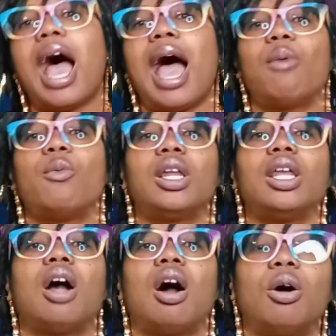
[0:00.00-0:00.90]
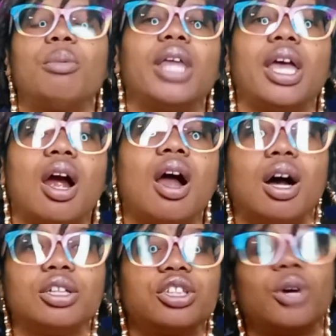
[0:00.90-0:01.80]
I really hope they are
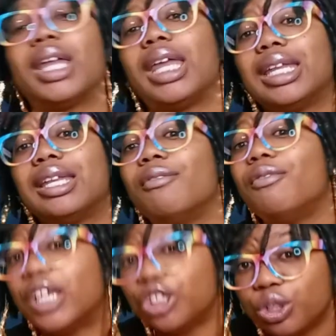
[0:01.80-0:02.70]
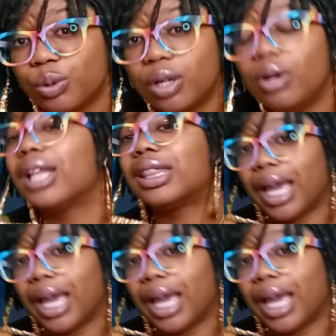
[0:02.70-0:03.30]
also in individual